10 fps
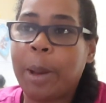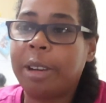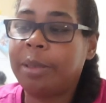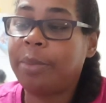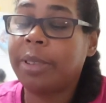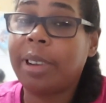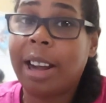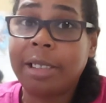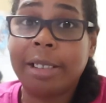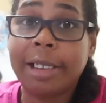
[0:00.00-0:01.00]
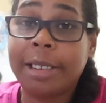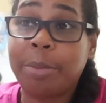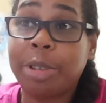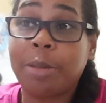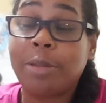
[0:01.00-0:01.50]
I thought that the
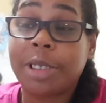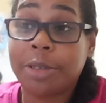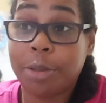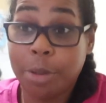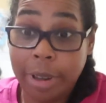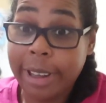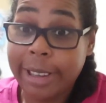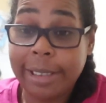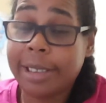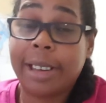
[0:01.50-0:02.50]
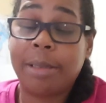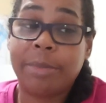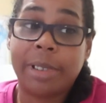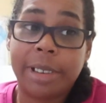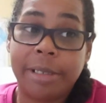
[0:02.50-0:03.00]
book was great.
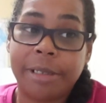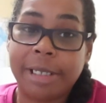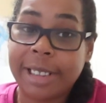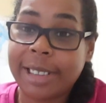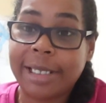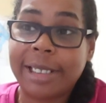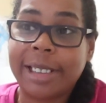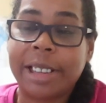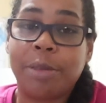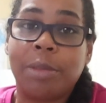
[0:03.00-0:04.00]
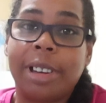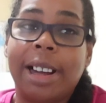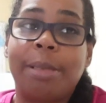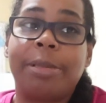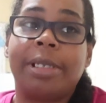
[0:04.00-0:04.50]
I'm interested in what
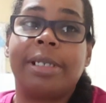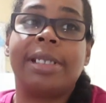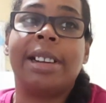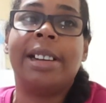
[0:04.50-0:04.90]
happened.